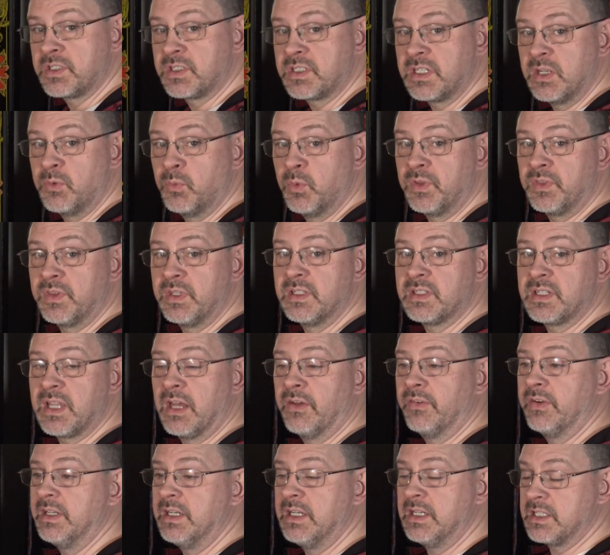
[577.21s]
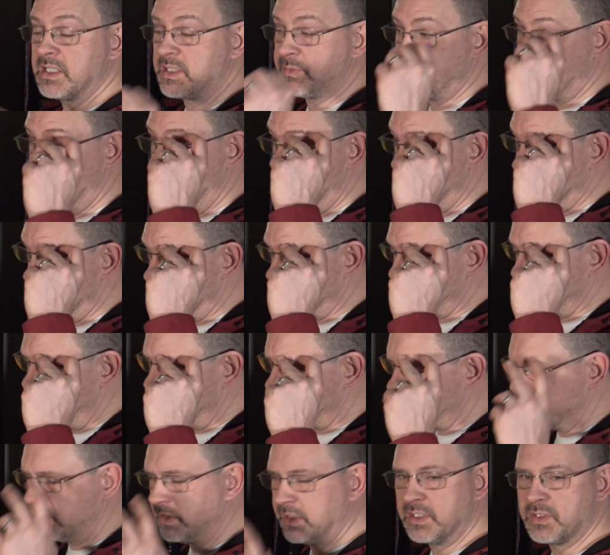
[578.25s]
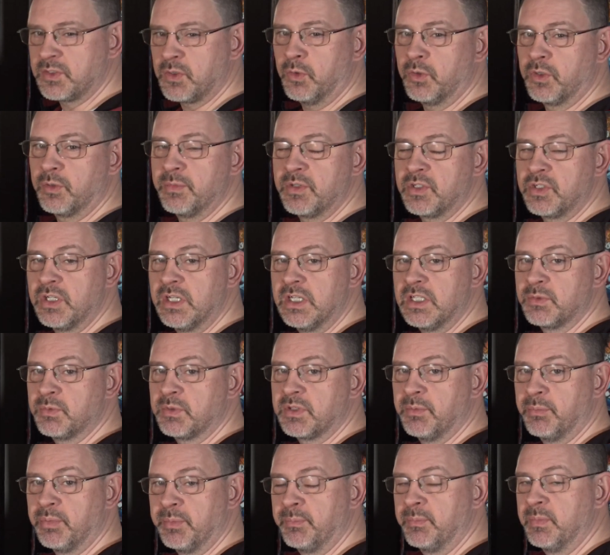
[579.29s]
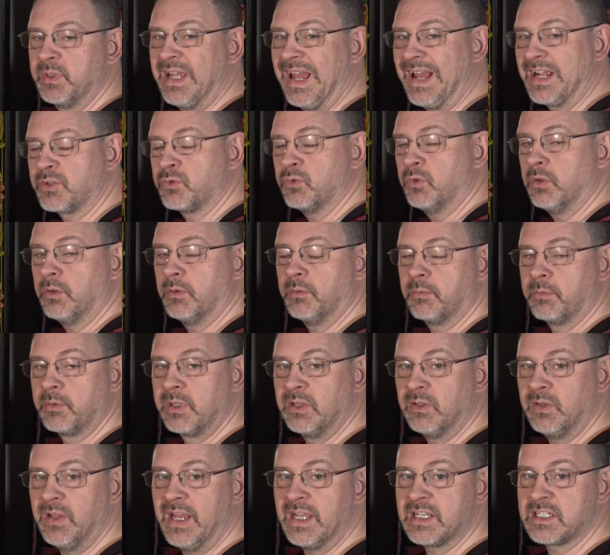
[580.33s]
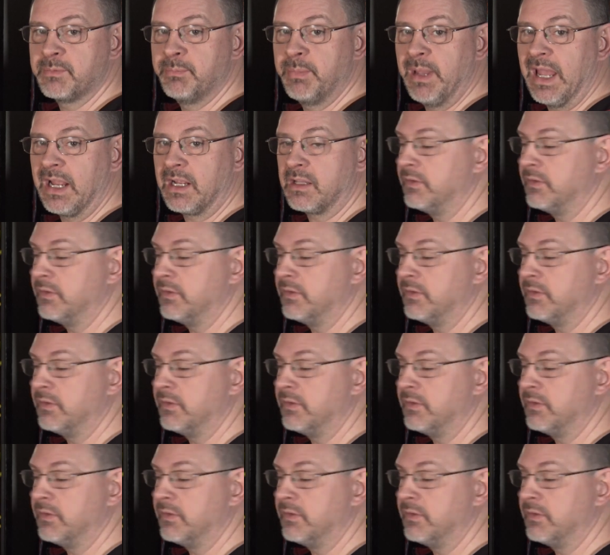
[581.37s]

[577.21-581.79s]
to see with these LED displays, especially in these older machines with the actual glass back